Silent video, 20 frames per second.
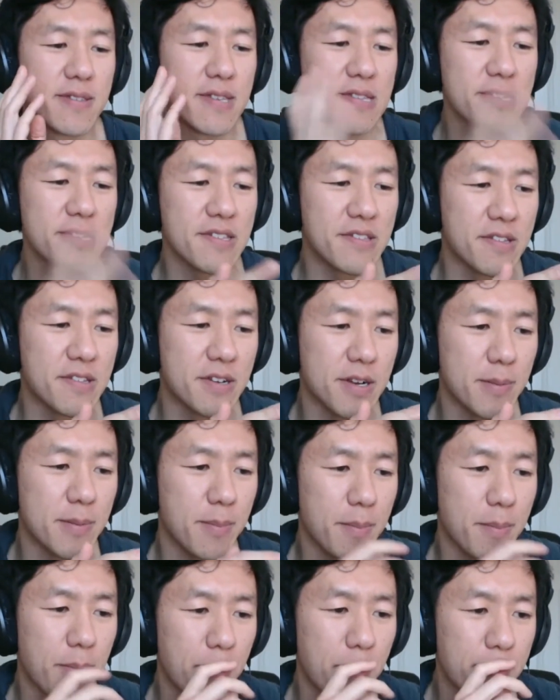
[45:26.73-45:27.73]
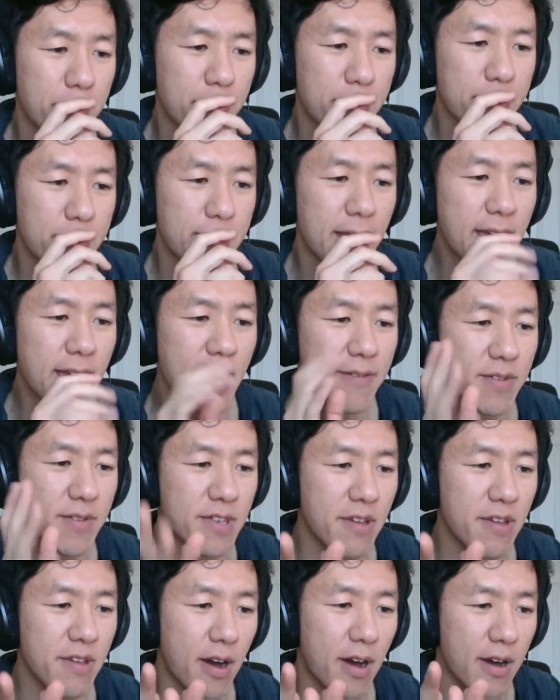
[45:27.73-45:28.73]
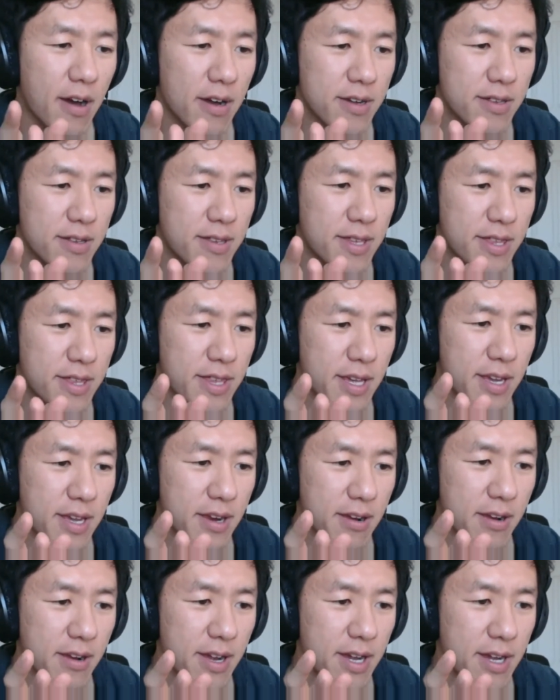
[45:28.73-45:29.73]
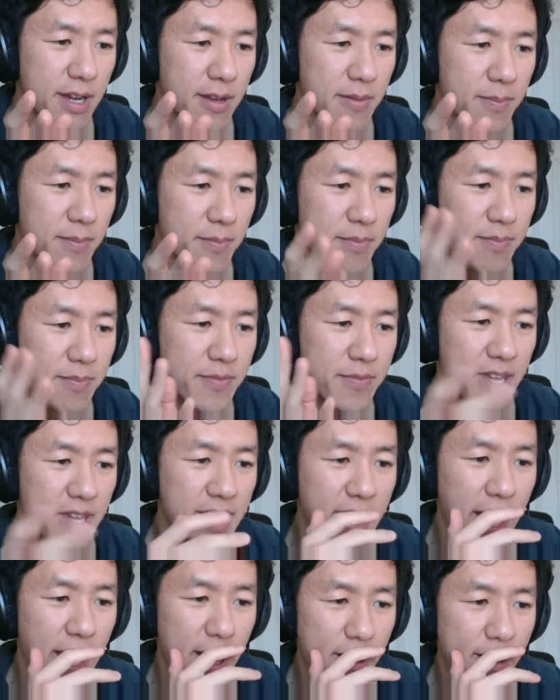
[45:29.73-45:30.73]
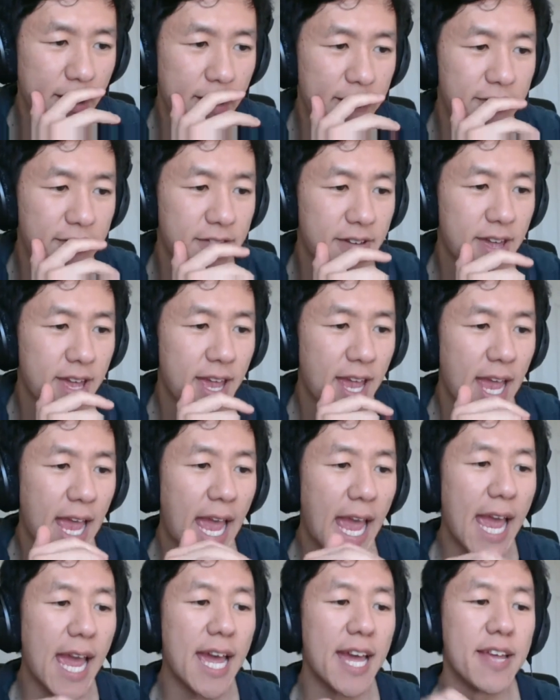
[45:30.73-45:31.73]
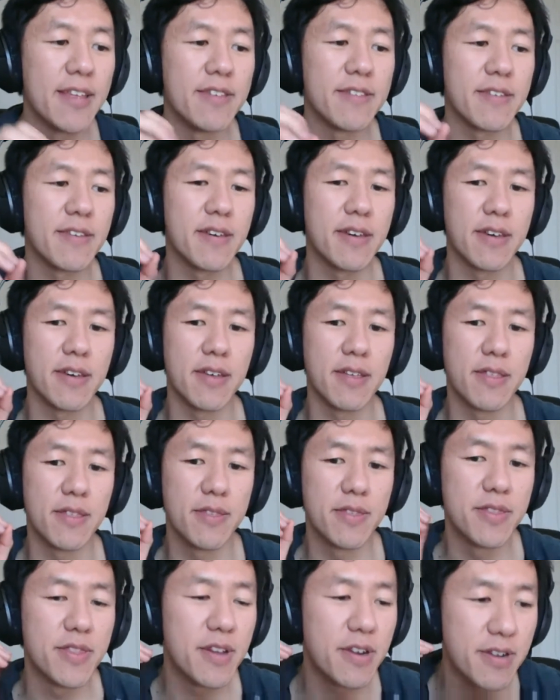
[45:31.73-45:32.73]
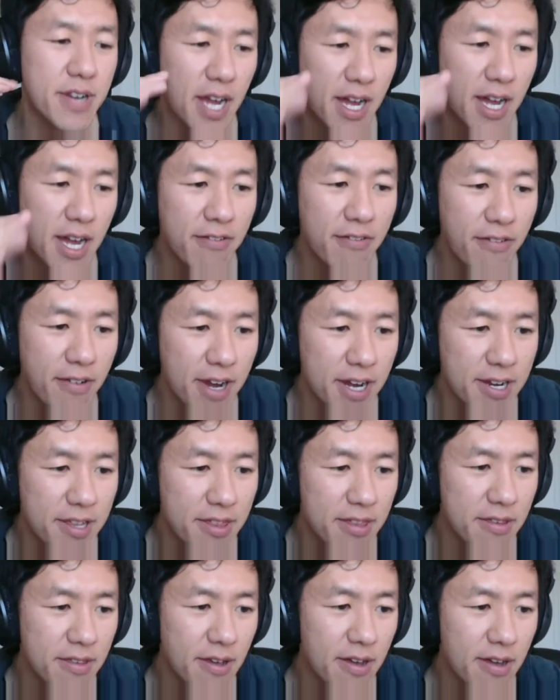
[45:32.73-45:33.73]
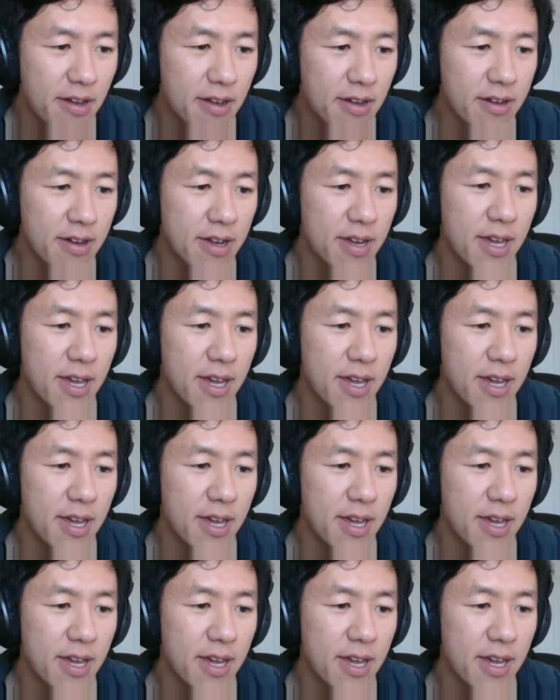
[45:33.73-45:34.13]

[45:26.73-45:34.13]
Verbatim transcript: This listener, they have a dog that they're taking care of, and they're not afraid of the dog.